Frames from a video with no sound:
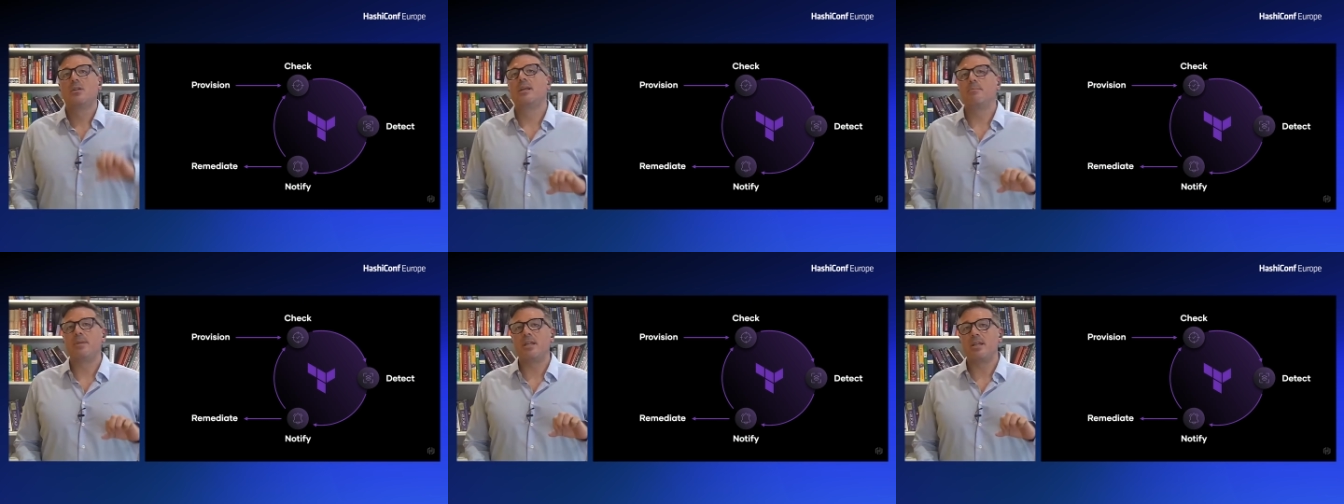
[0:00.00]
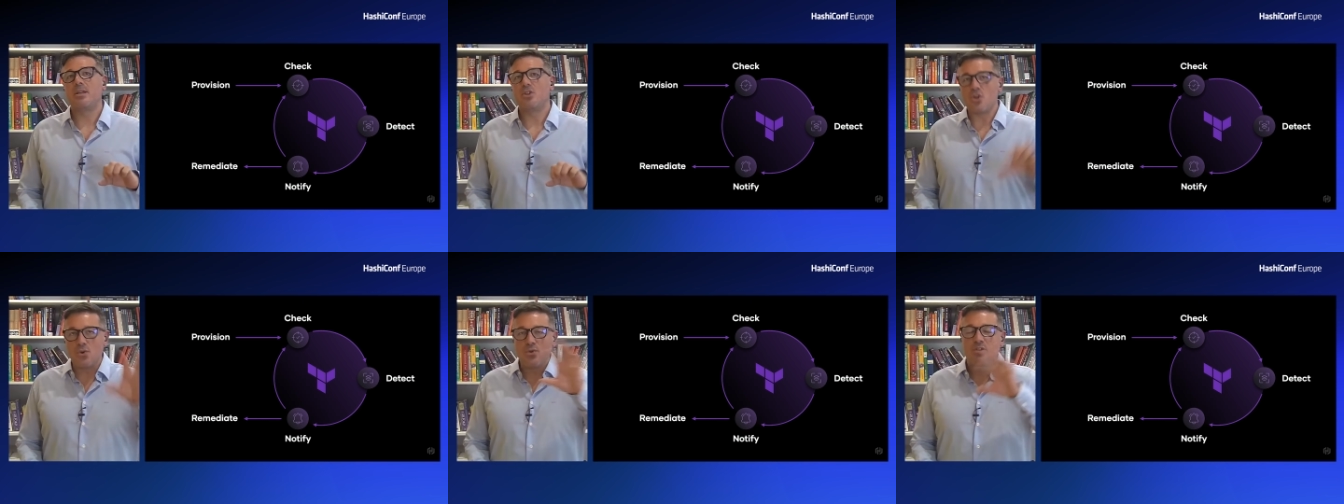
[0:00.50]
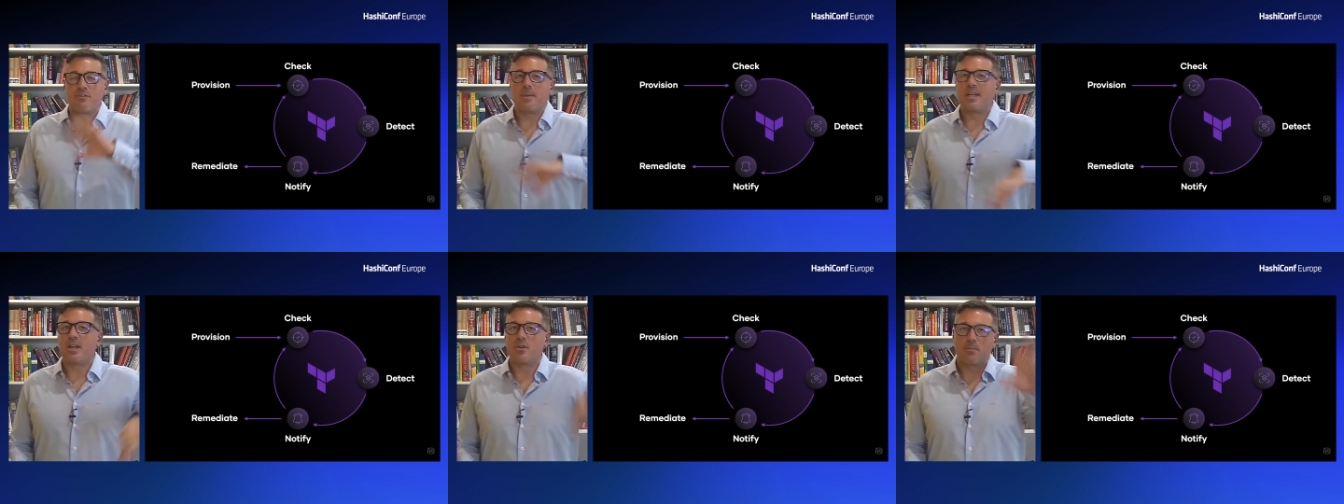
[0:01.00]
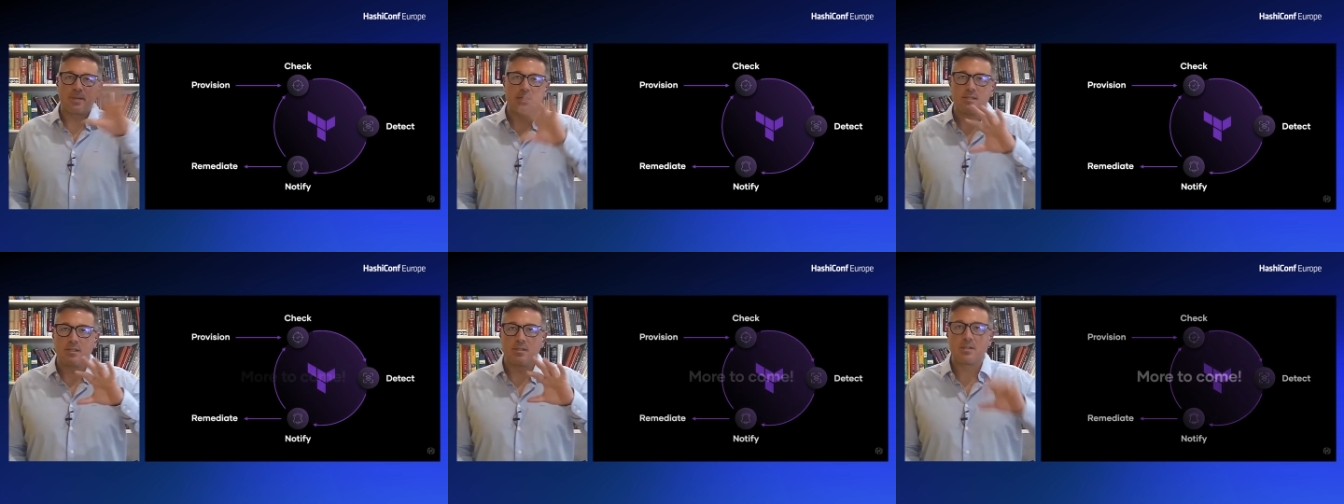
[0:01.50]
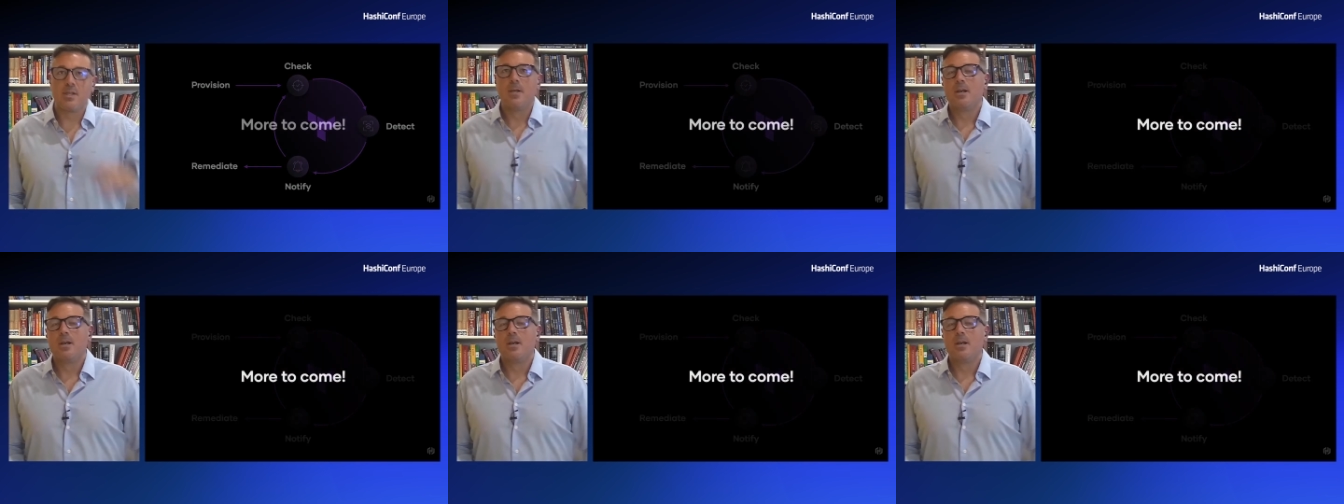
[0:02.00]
can be used for many other pieces.